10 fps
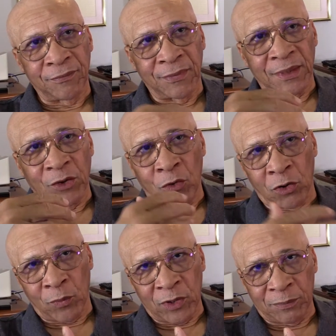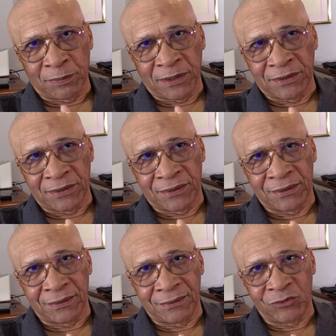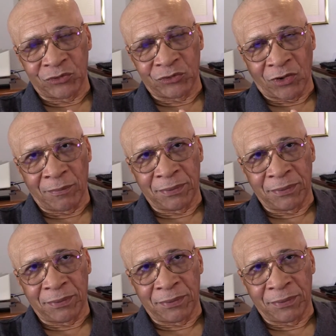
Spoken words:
They all want to please Trump.